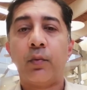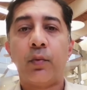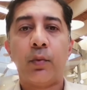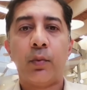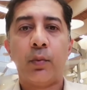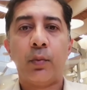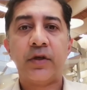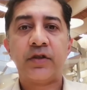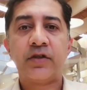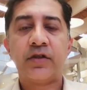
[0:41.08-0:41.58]

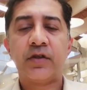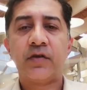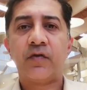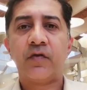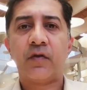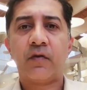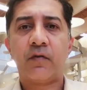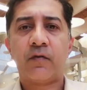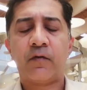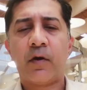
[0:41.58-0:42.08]
which is
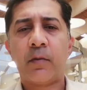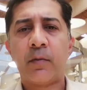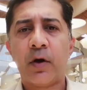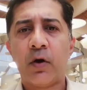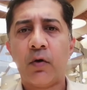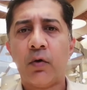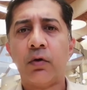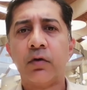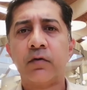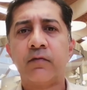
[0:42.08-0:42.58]
from an
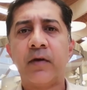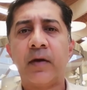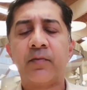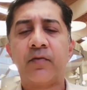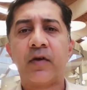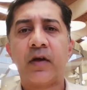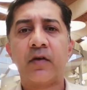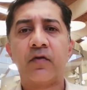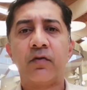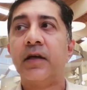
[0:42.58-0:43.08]
old
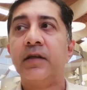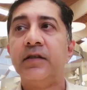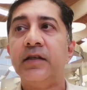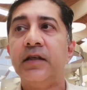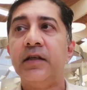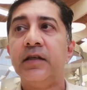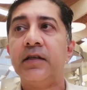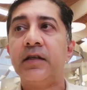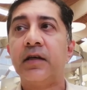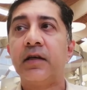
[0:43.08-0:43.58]
website, so a
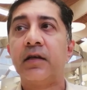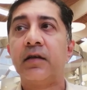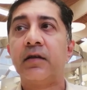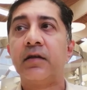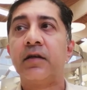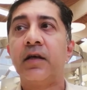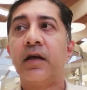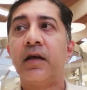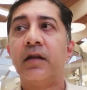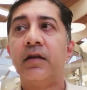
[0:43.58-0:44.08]
detailed
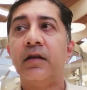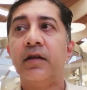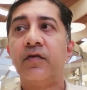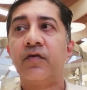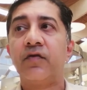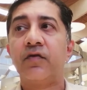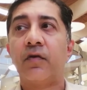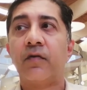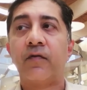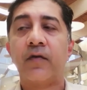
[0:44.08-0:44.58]

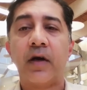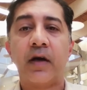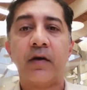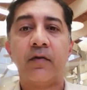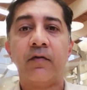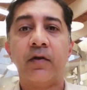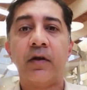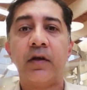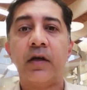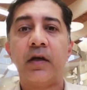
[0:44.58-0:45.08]
list of
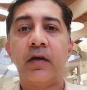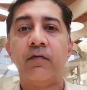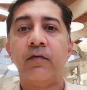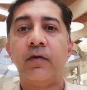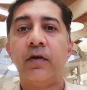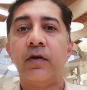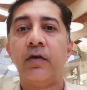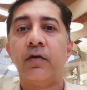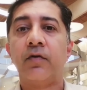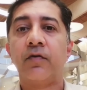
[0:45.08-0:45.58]
everyday
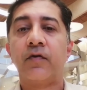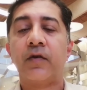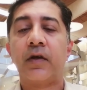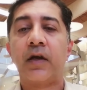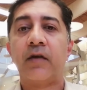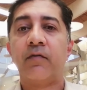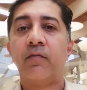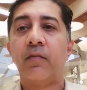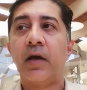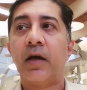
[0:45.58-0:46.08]
videos that I
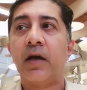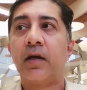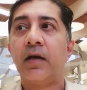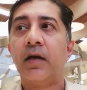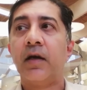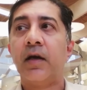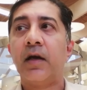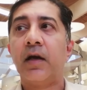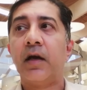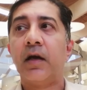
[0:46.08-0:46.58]
make,
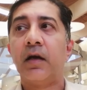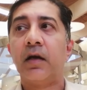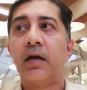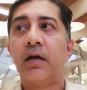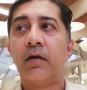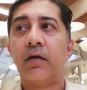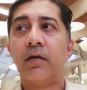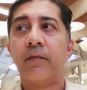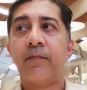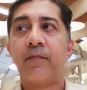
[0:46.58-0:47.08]

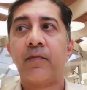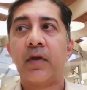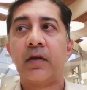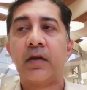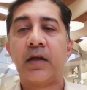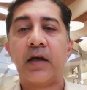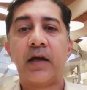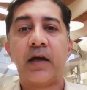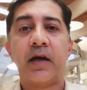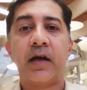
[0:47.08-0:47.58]

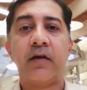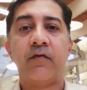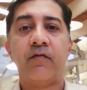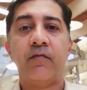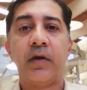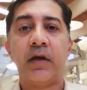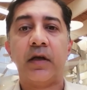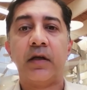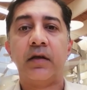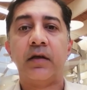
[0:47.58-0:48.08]
that I have
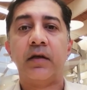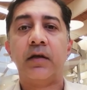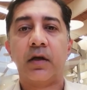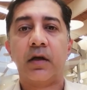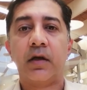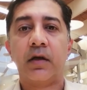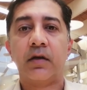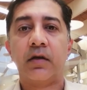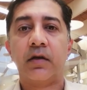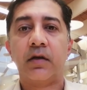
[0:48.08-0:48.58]
made,
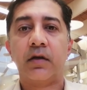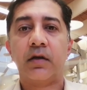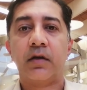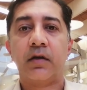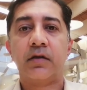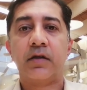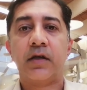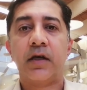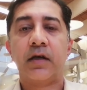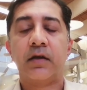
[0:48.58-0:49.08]
and
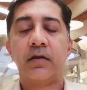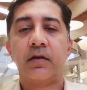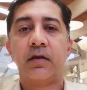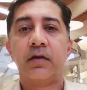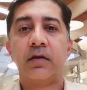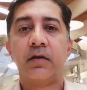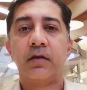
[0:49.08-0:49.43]
take the